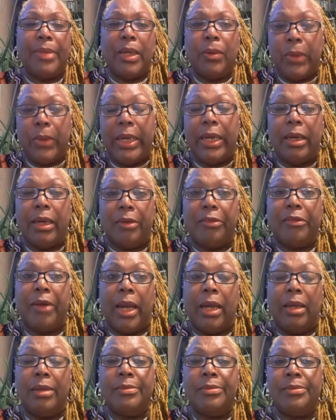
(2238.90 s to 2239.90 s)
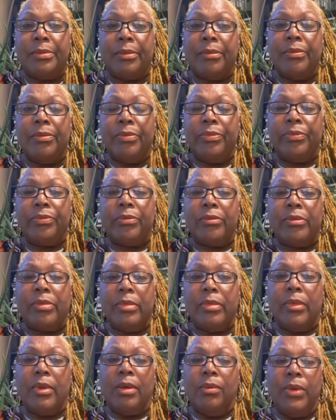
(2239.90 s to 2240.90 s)
that we get it right.
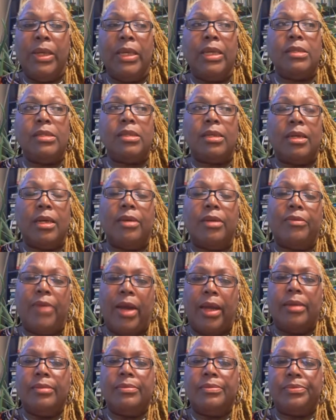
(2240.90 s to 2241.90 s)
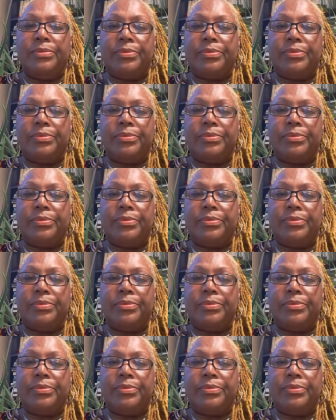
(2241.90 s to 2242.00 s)
Yeah, we need to get it right.